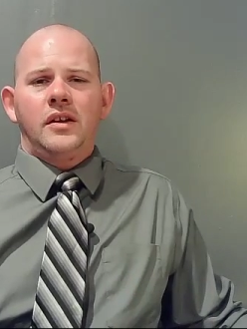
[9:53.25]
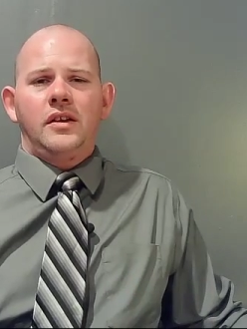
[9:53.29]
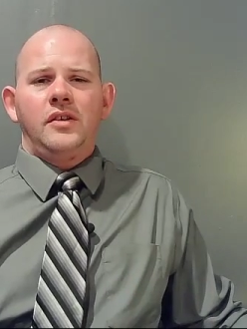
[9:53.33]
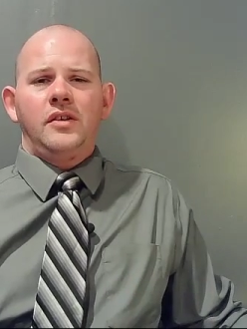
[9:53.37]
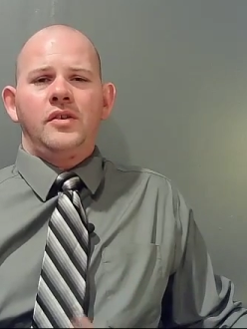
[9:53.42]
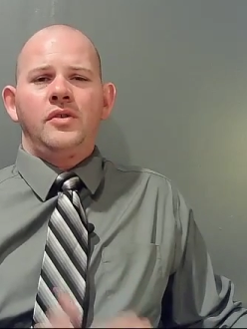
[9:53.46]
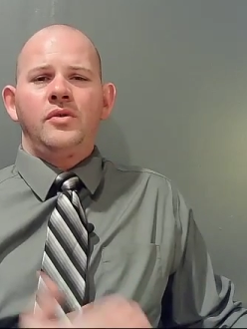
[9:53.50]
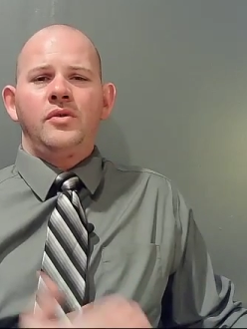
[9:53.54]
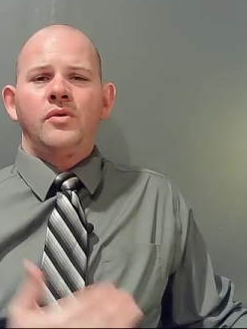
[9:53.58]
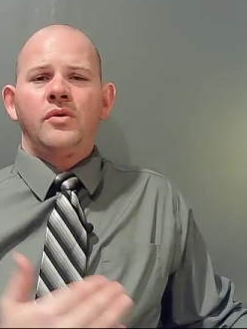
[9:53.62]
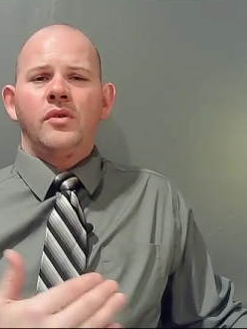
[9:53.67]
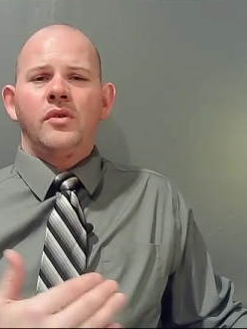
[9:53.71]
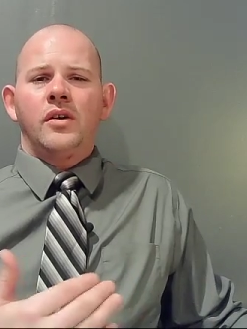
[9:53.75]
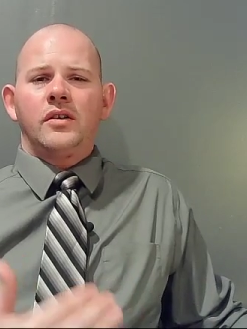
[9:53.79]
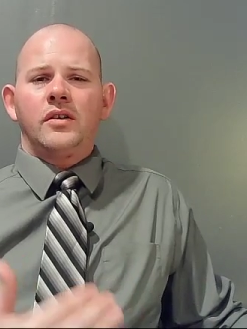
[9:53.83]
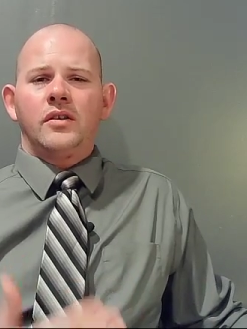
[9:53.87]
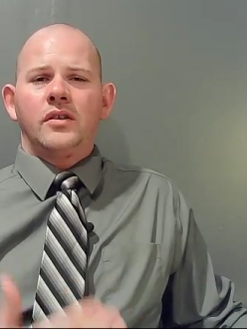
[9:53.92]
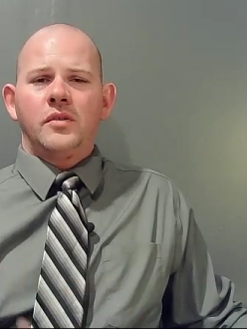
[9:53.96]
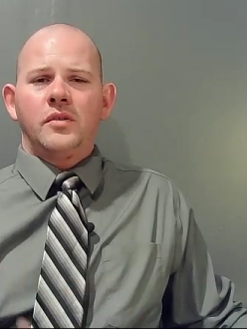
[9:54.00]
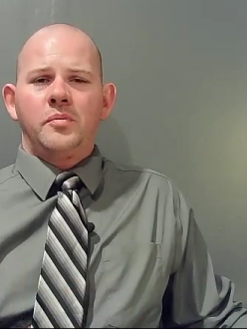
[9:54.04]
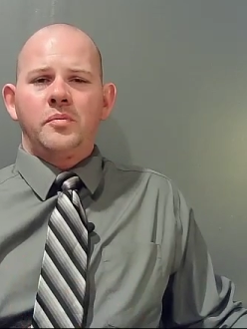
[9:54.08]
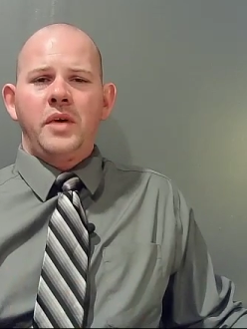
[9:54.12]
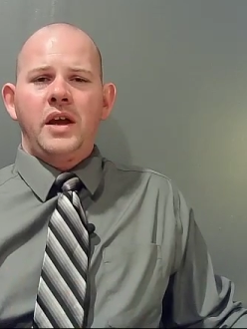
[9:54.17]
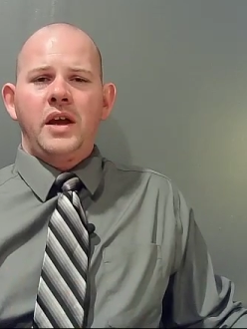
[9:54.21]
You
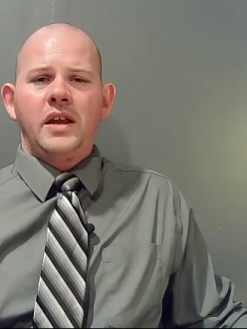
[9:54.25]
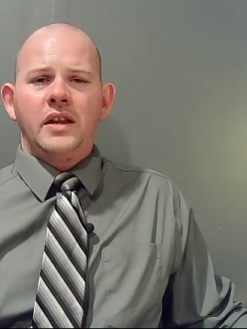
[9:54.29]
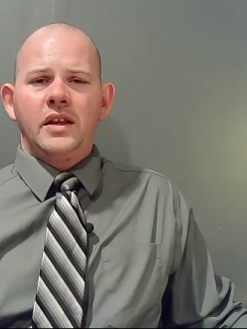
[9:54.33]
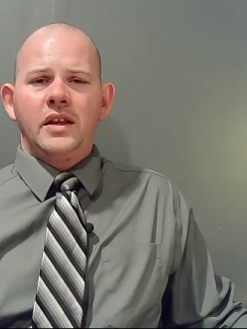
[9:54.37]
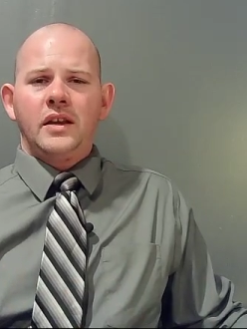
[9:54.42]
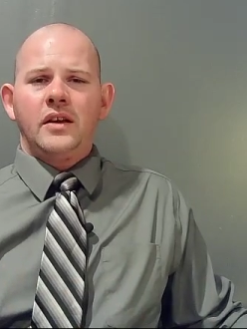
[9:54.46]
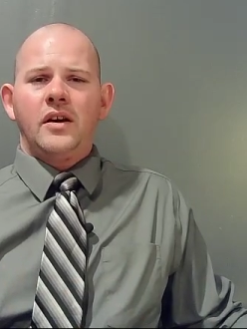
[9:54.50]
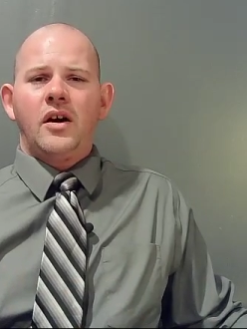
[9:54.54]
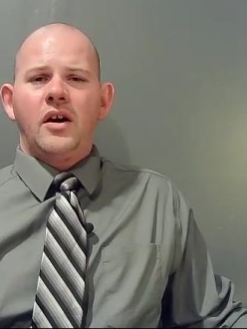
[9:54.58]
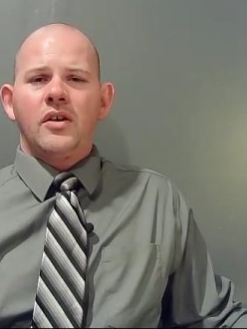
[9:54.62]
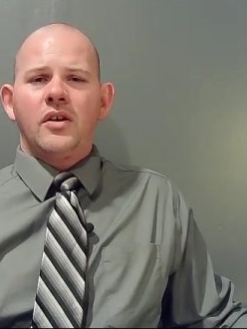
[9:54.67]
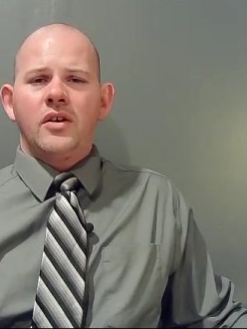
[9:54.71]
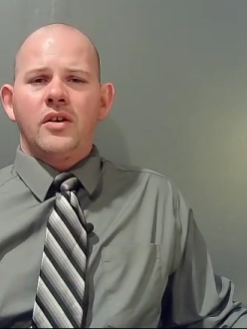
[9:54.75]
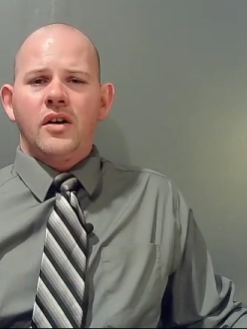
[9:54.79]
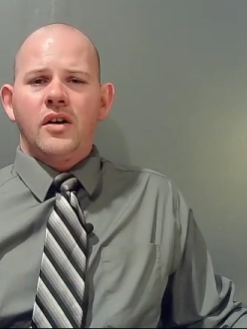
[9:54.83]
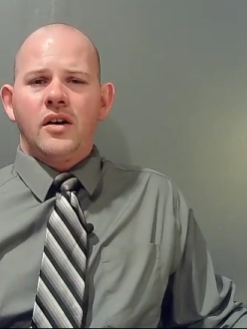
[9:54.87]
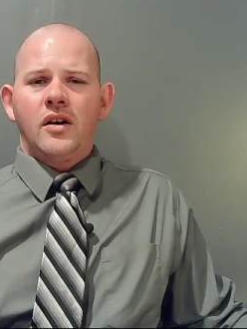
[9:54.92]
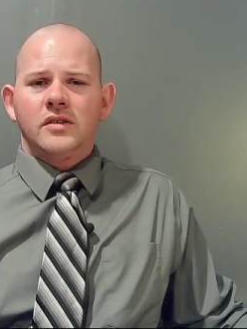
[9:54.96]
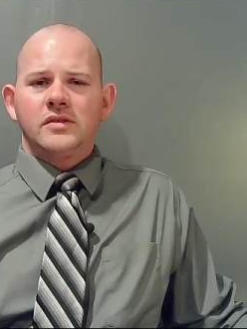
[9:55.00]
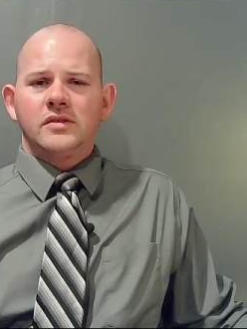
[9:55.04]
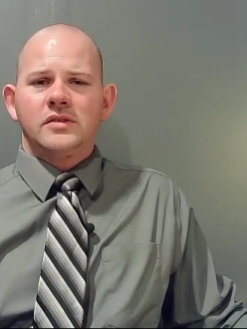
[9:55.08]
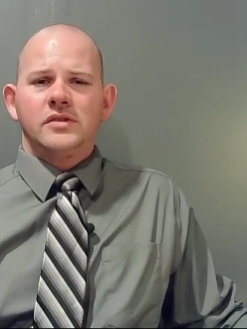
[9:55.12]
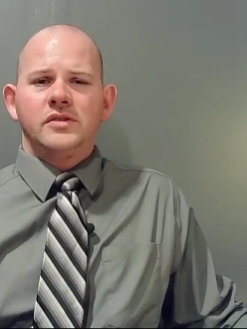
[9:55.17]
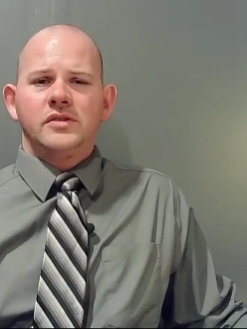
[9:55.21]
are depending on
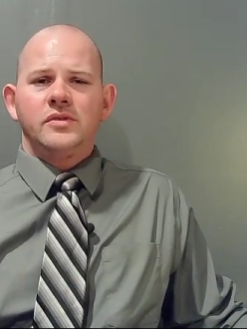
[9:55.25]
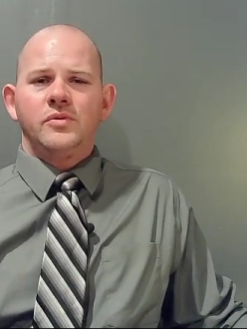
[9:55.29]
us.